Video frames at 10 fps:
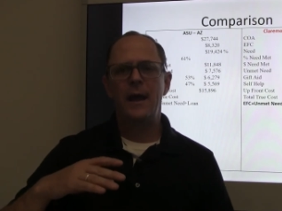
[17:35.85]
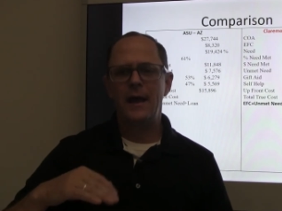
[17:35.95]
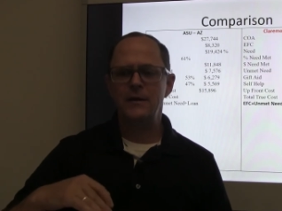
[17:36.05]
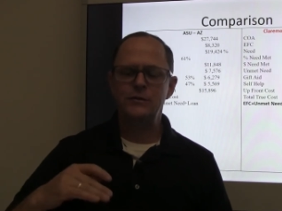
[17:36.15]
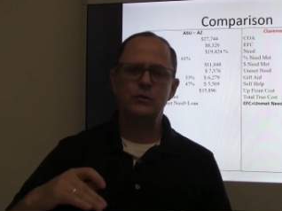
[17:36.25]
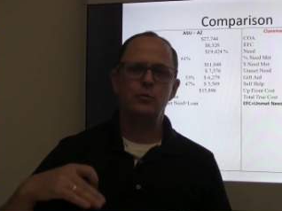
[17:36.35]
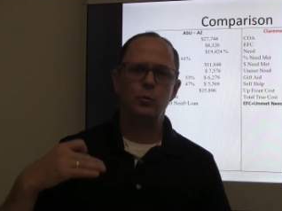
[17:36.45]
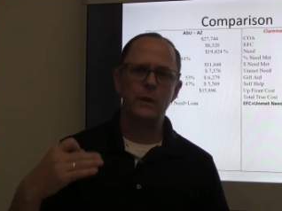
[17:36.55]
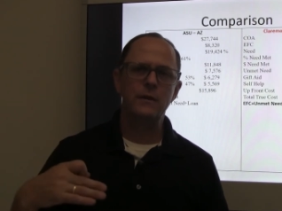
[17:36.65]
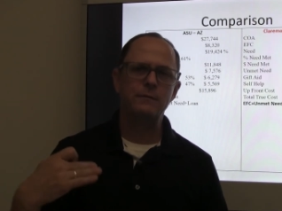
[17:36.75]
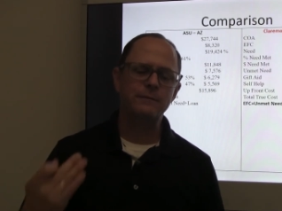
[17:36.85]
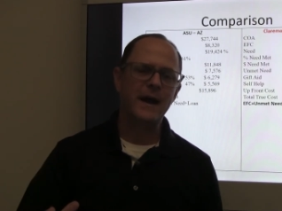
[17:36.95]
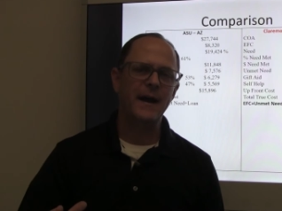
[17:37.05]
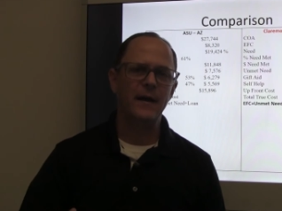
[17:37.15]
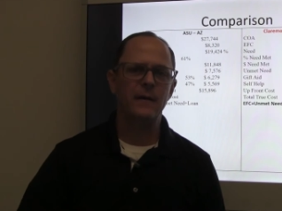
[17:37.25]
as you
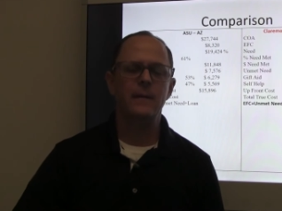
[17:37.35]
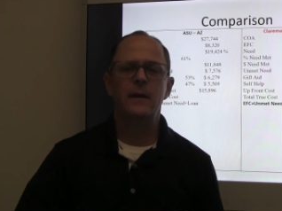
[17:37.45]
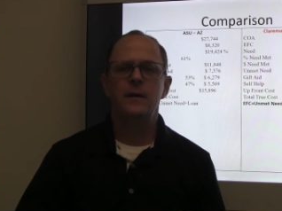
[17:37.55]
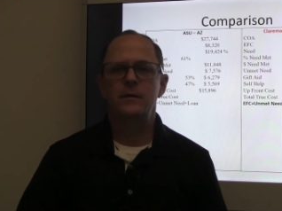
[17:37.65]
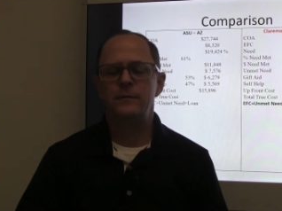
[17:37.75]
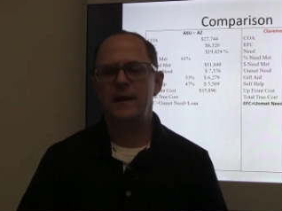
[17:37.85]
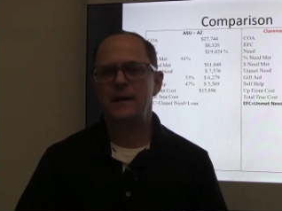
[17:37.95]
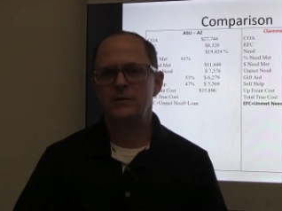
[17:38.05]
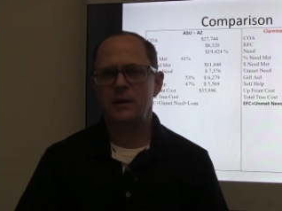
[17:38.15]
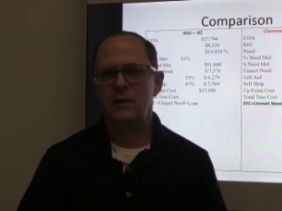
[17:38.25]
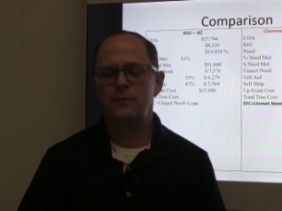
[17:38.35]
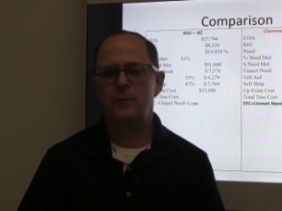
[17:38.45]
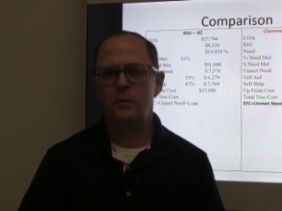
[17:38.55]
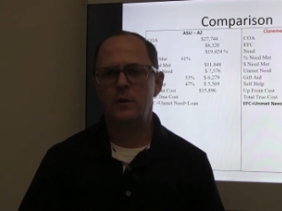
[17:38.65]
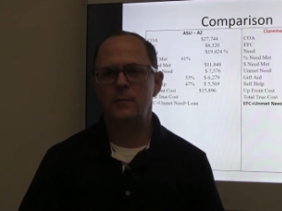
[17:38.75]
refile the financial aid
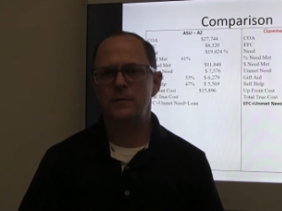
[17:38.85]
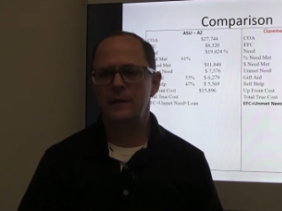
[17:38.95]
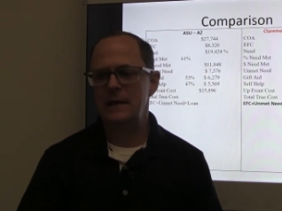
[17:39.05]
forms